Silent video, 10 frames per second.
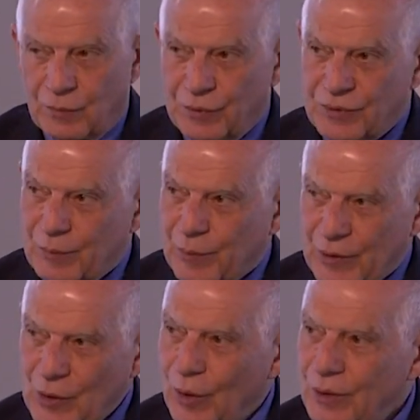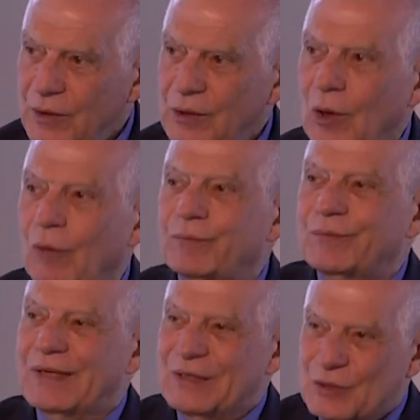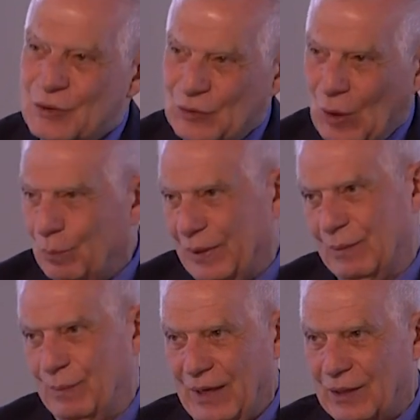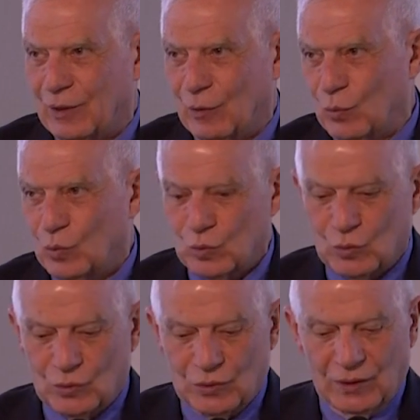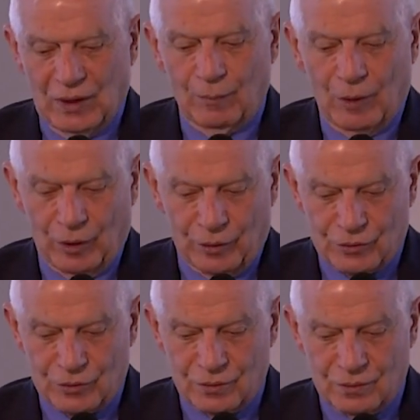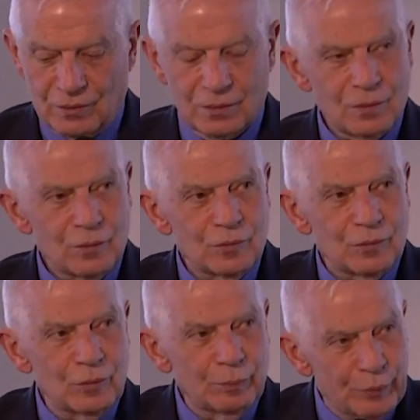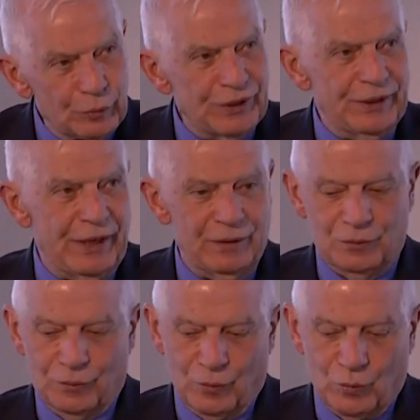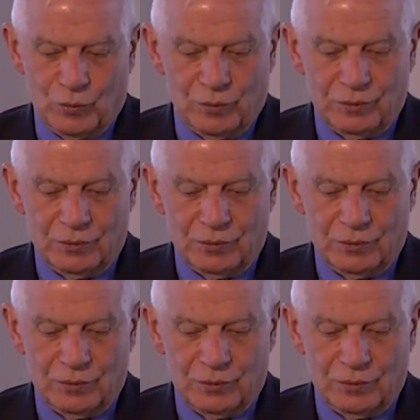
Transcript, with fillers: with the priority of stopping making war among us, to put an end to the war.